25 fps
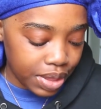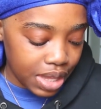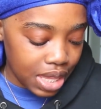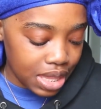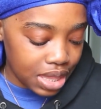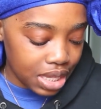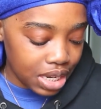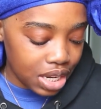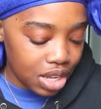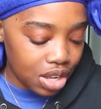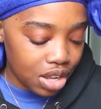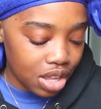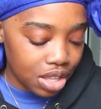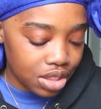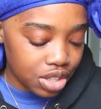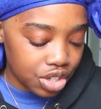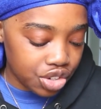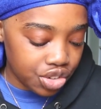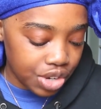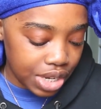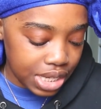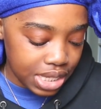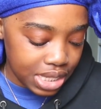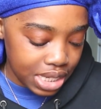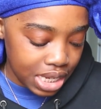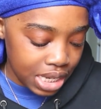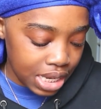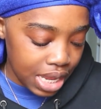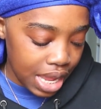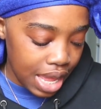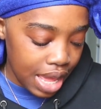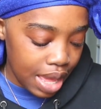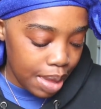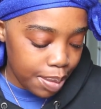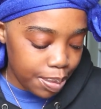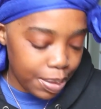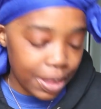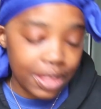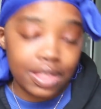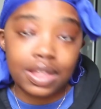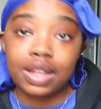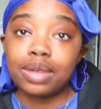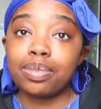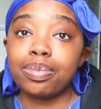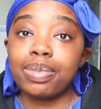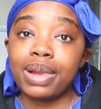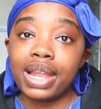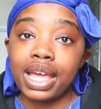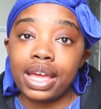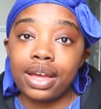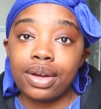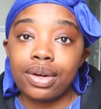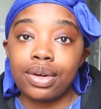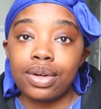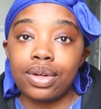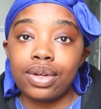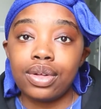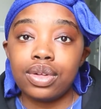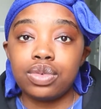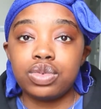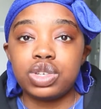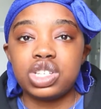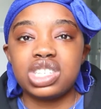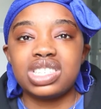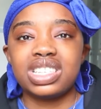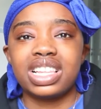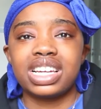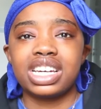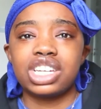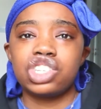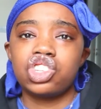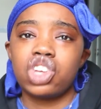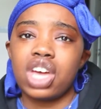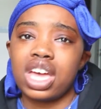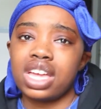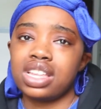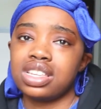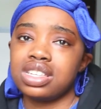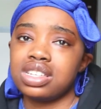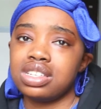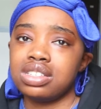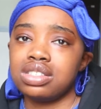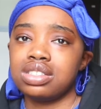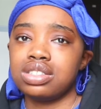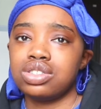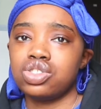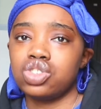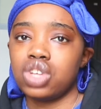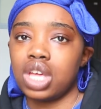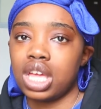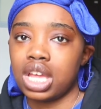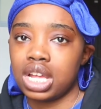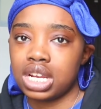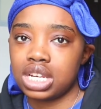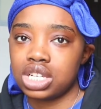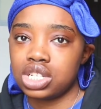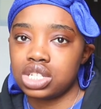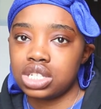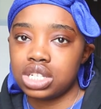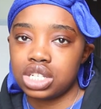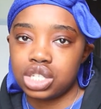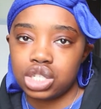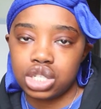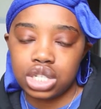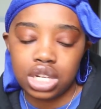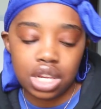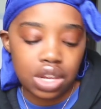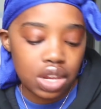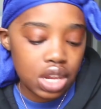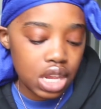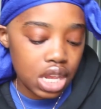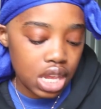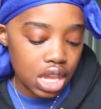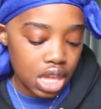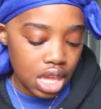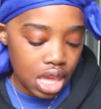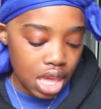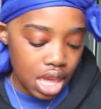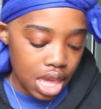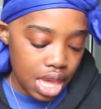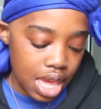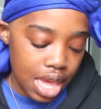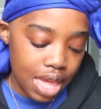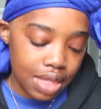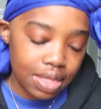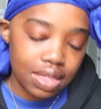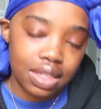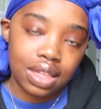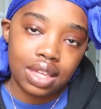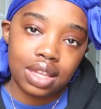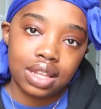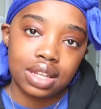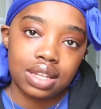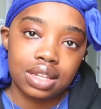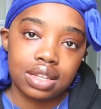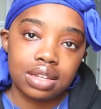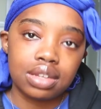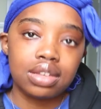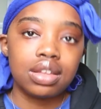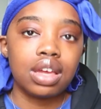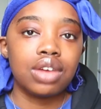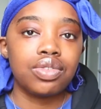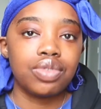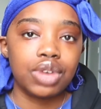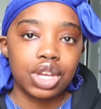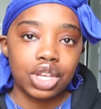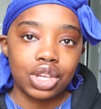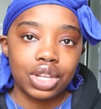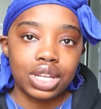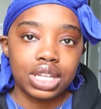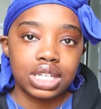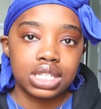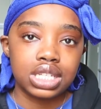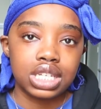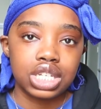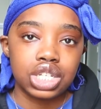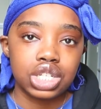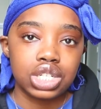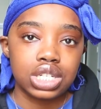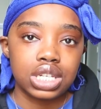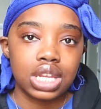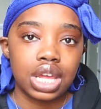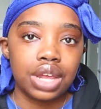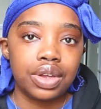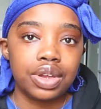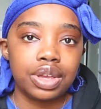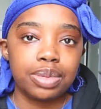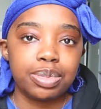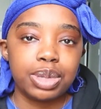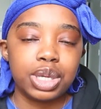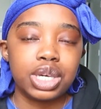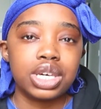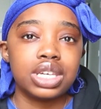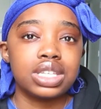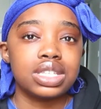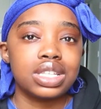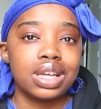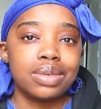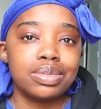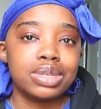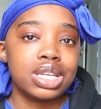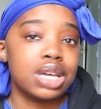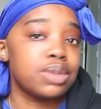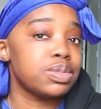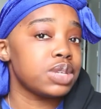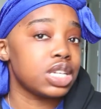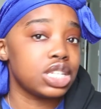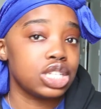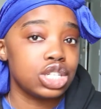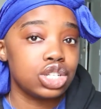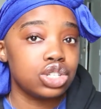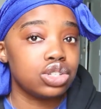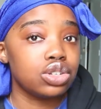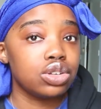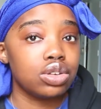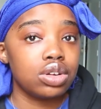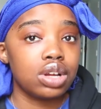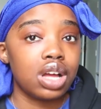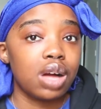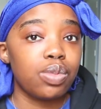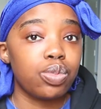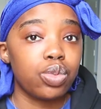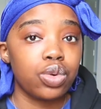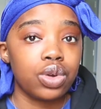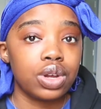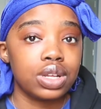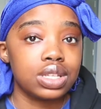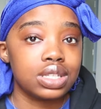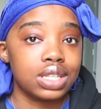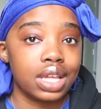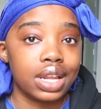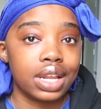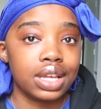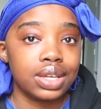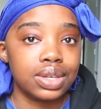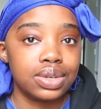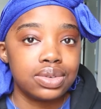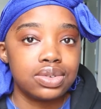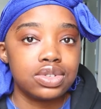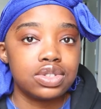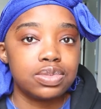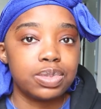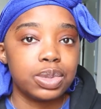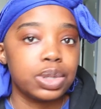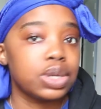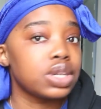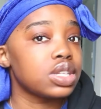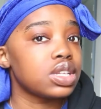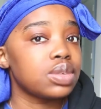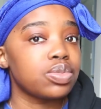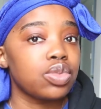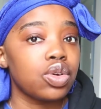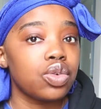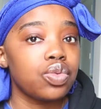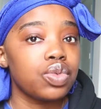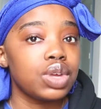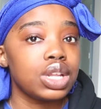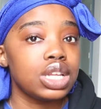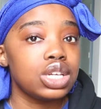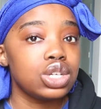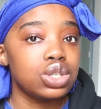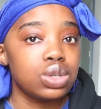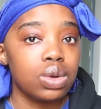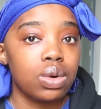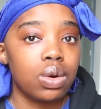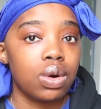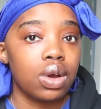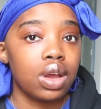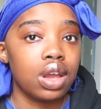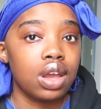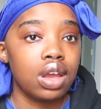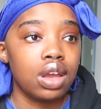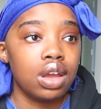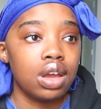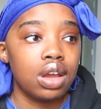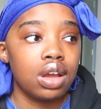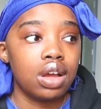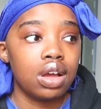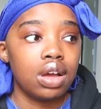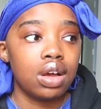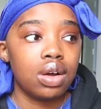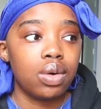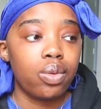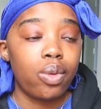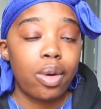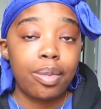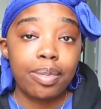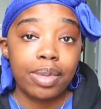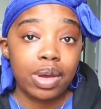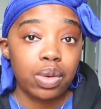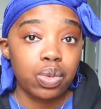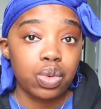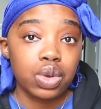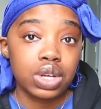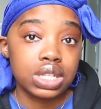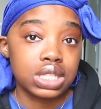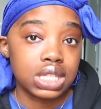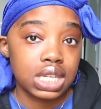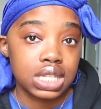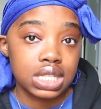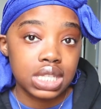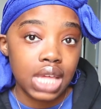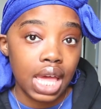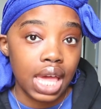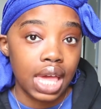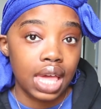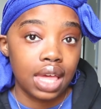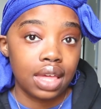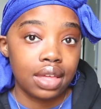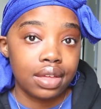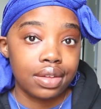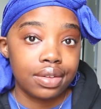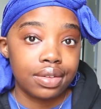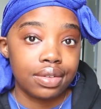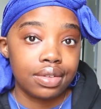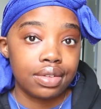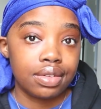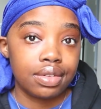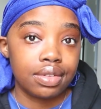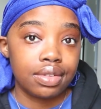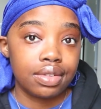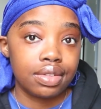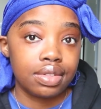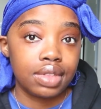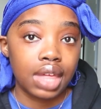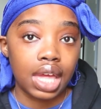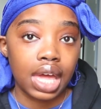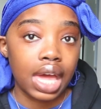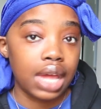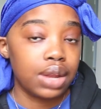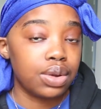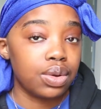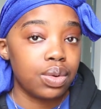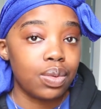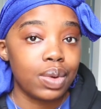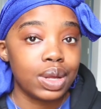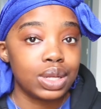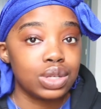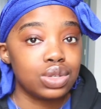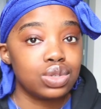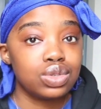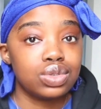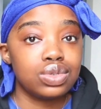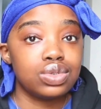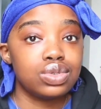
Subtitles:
But then I got the Translate app, and then PlayGo, which is like a Chinese to English dictionary, and then a regular dictionary, because sometimes I need to look up words that I use because I'm not really sure what my words are saying. Like, I don't want